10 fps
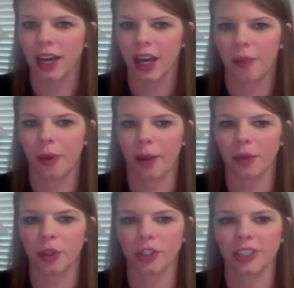a
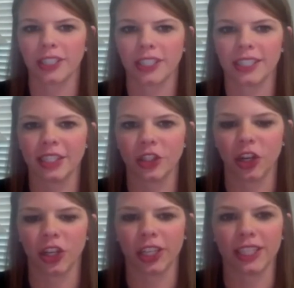popular citizen
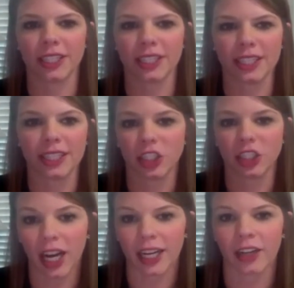journalist in
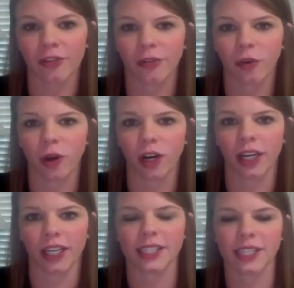China, for
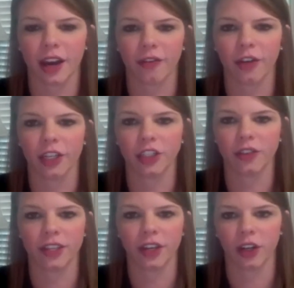his coverage of
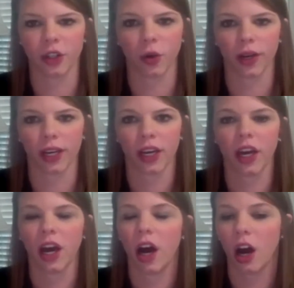the ongoing
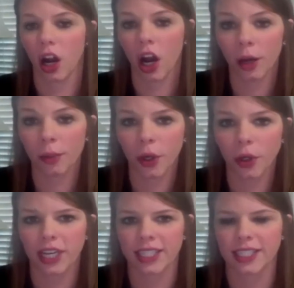Hong Kong
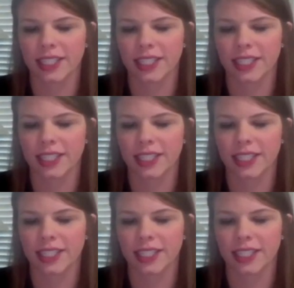protests